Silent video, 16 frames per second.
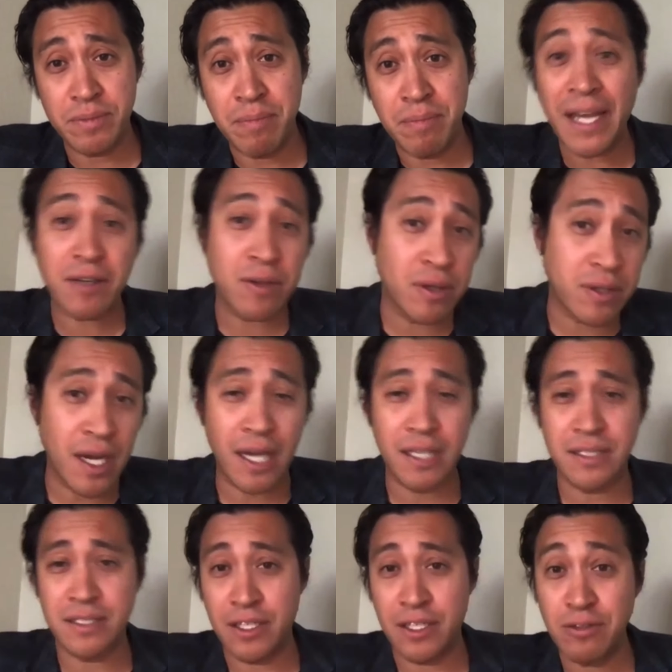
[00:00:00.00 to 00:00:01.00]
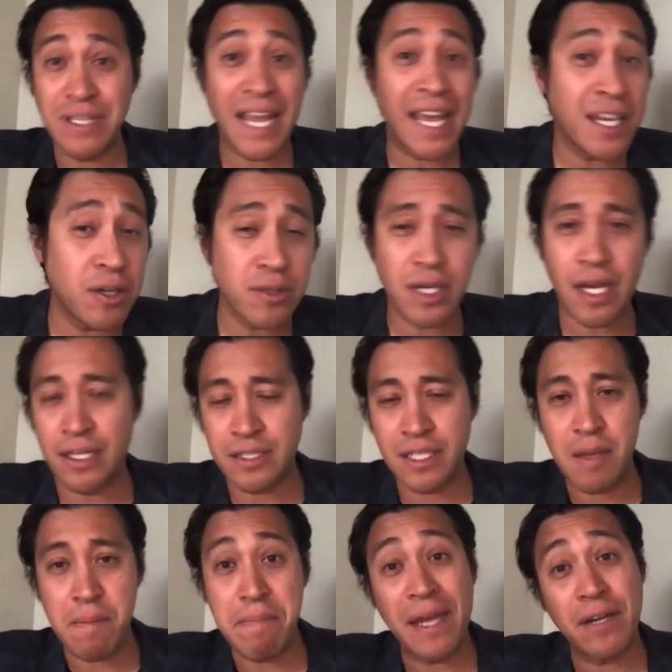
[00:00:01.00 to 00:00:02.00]
micro content, your nano
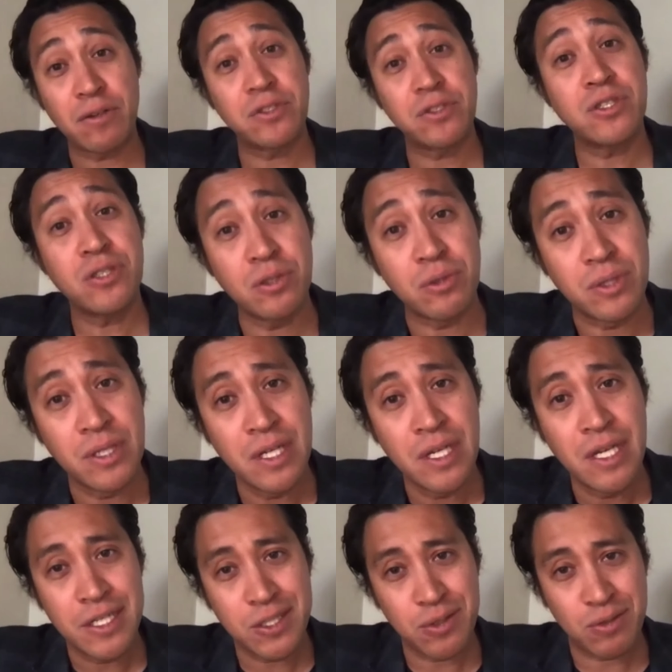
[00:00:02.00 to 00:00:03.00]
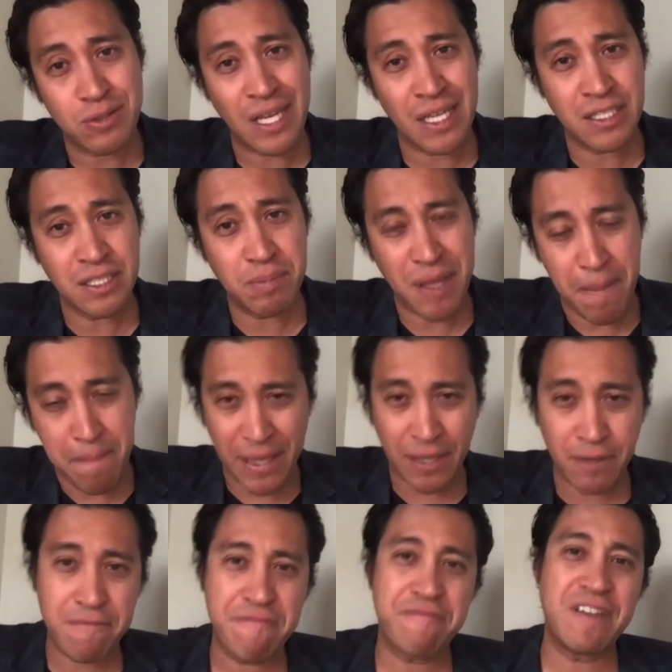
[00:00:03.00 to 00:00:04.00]
content better too. So there tends to be a
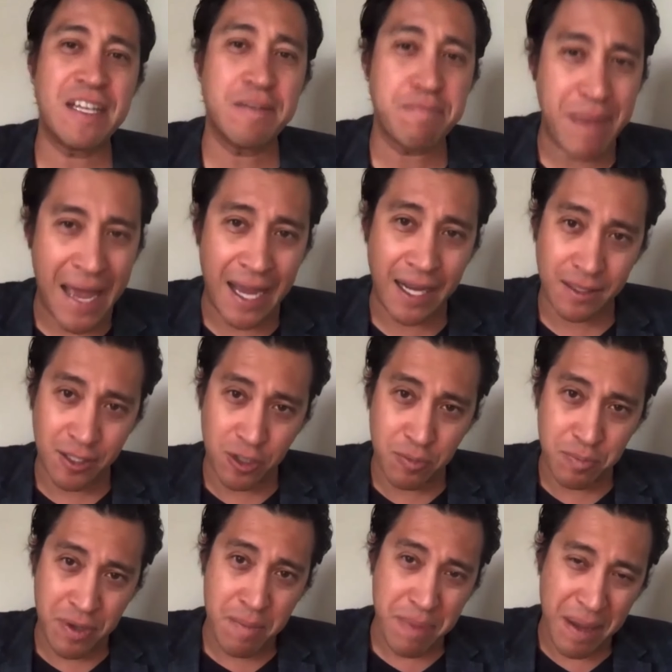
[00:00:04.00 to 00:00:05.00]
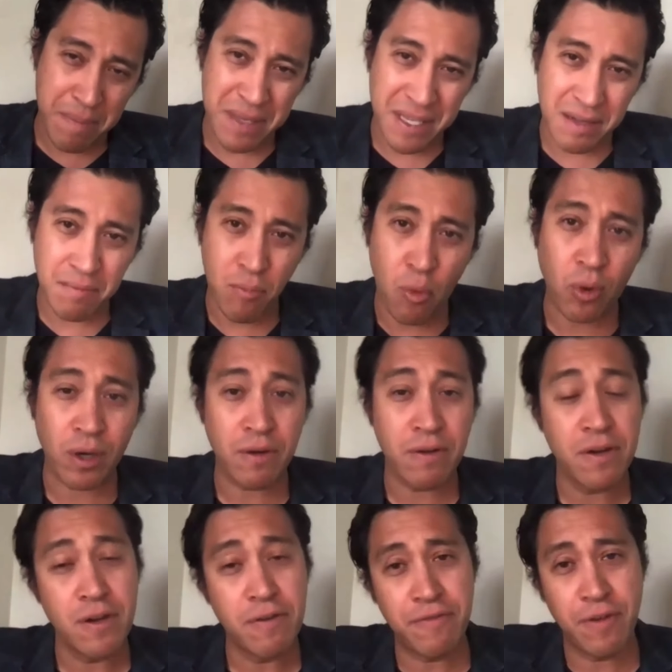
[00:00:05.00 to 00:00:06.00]
better feedback loop by being
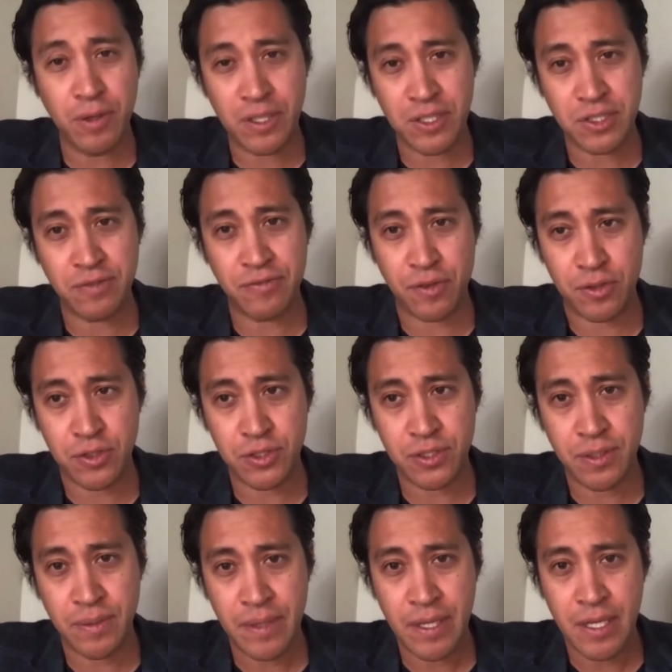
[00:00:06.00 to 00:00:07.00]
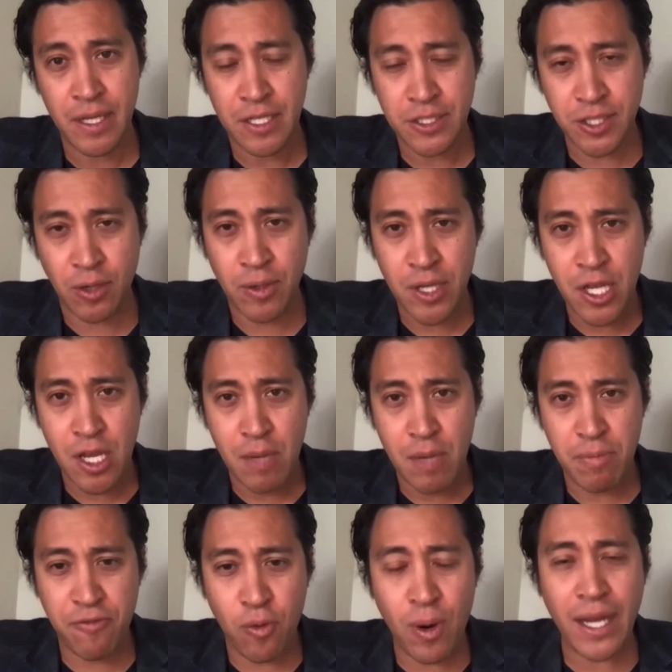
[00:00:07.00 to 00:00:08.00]
more focused first. So
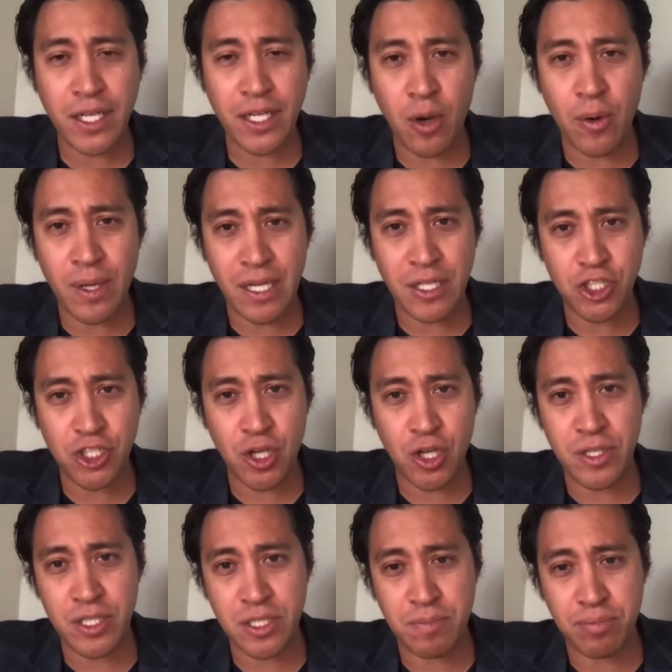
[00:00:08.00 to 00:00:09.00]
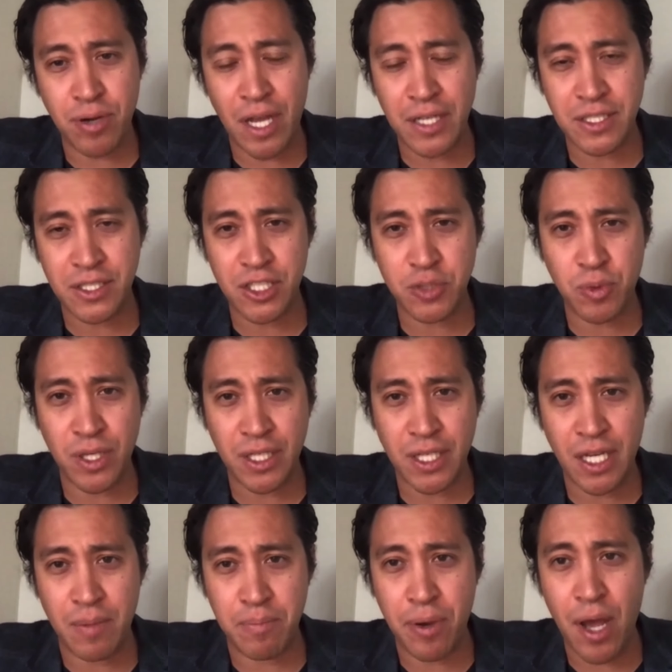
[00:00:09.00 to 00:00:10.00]
before I go in and show this in process, I just want to
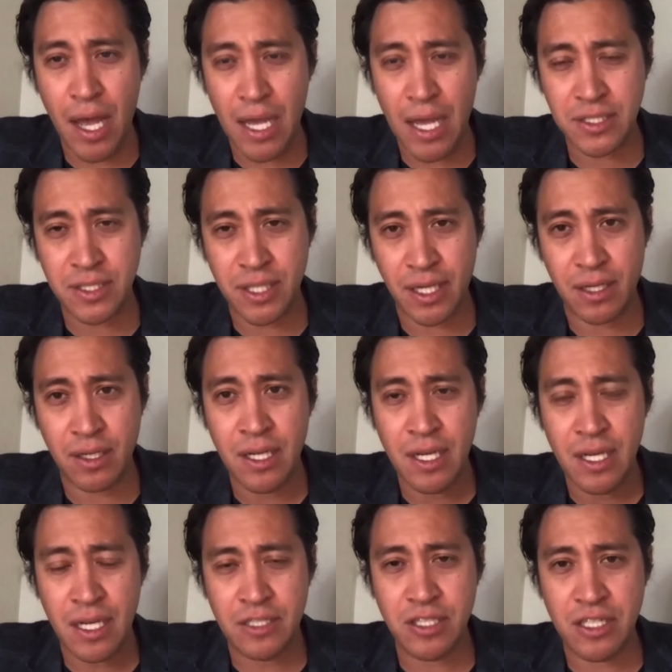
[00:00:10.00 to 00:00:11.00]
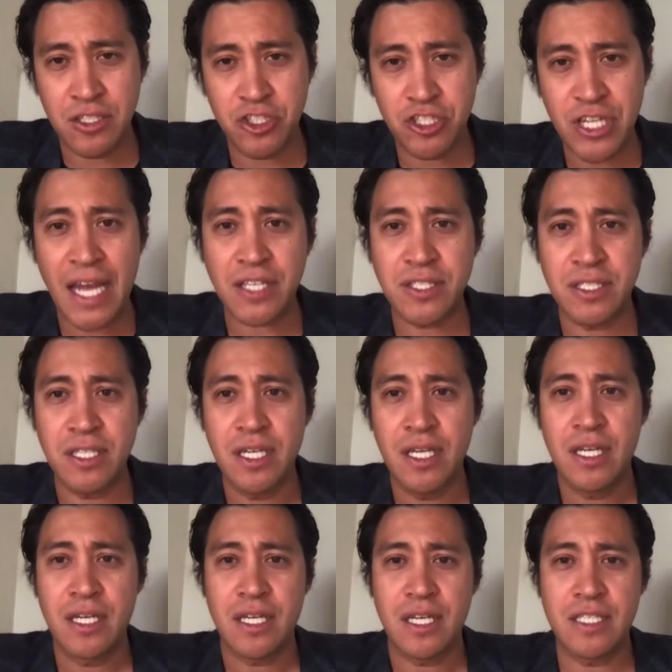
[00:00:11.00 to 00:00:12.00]
kind of pause there. And Jackson,
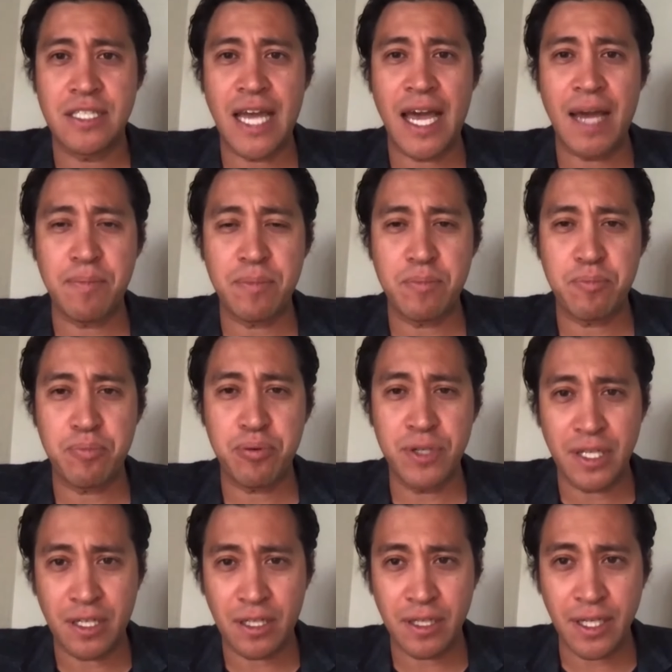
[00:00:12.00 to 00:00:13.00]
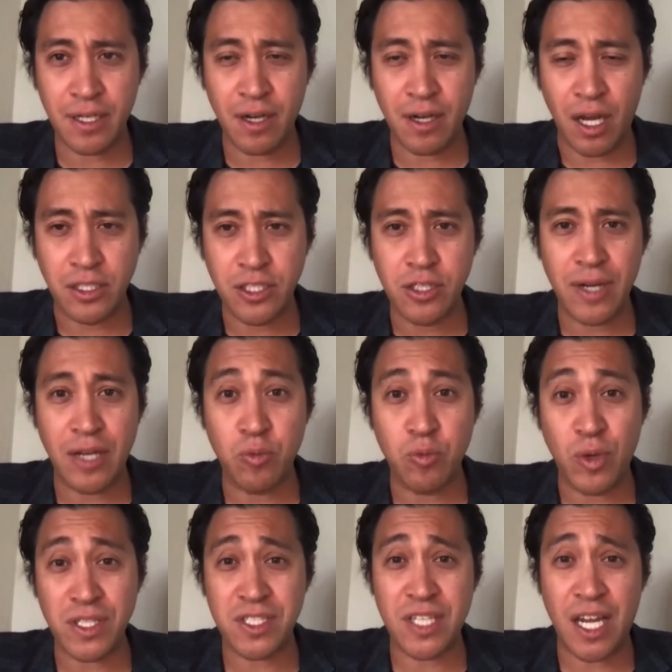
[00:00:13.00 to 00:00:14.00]
is that pretty clear on your end
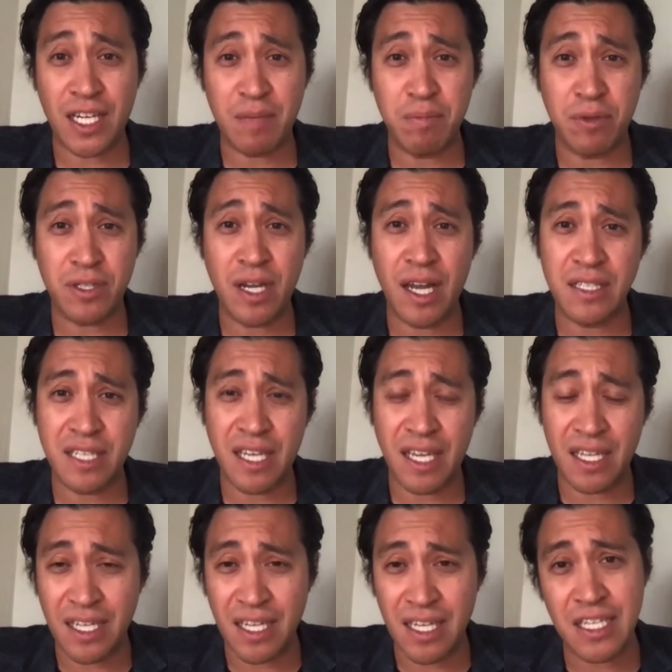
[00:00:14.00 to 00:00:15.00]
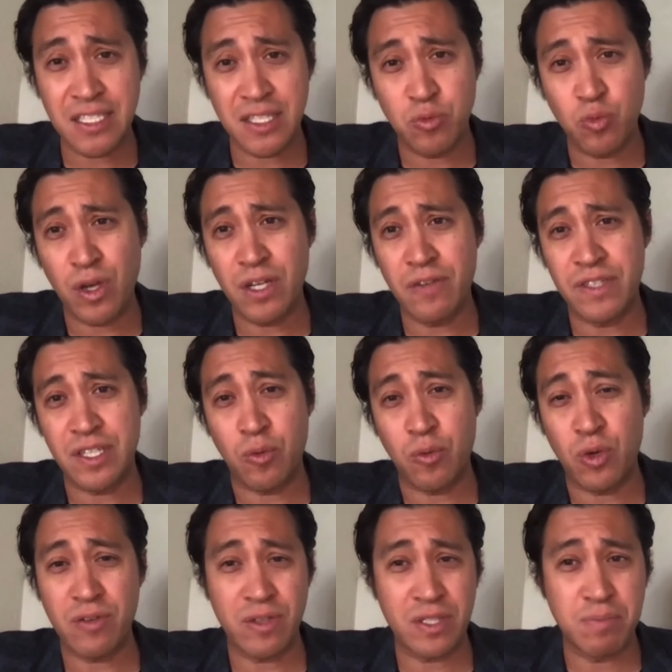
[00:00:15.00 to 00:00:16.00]
what stackable content is and what
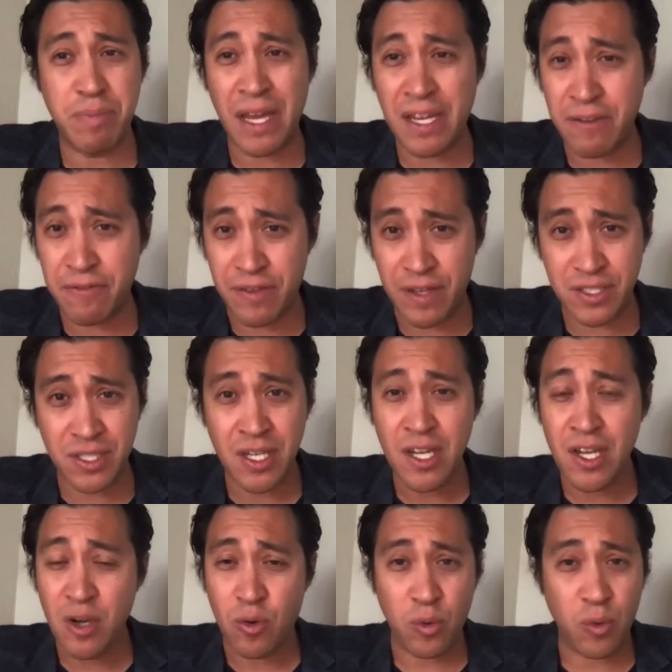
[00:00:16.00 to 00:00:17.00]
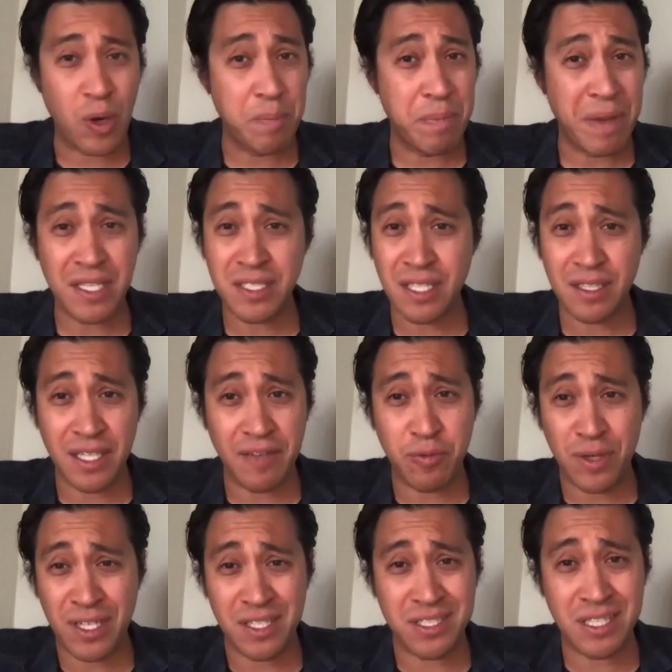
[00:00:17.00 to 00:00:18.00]
are its benefits? What basically, if
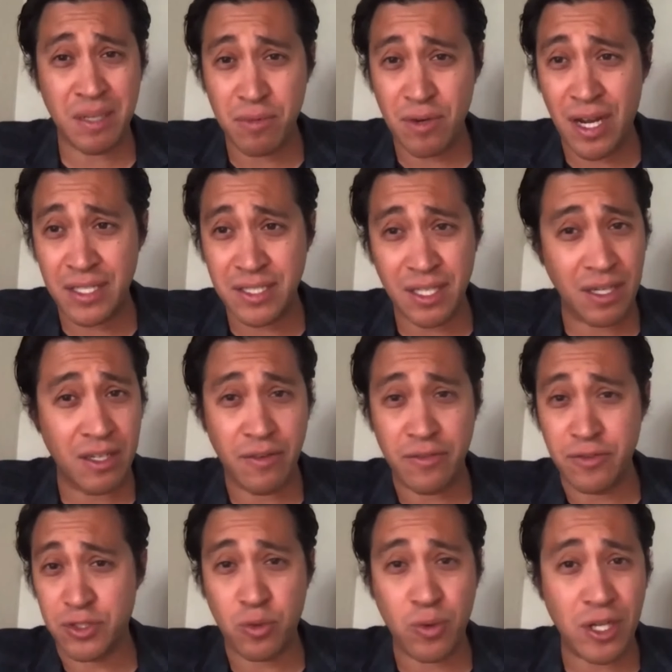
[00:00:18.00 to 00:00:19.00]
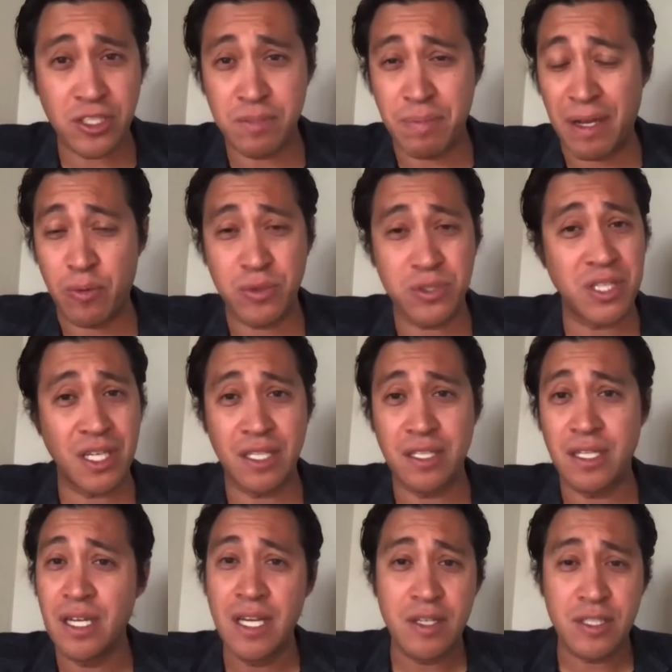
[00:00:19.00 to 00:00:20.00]
we're going to summarize here, and I don't know if there's questions about it, we're
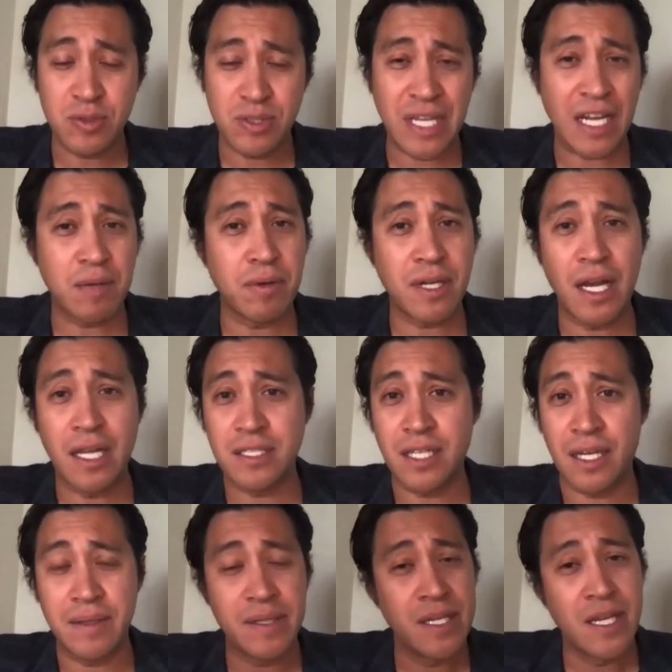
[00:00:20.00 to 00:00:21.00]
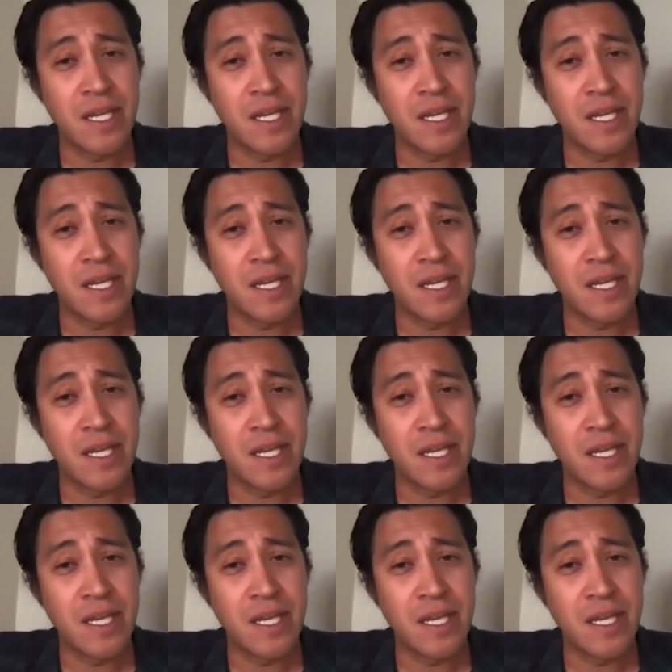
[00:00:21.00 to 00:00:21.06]
seeing stackable content,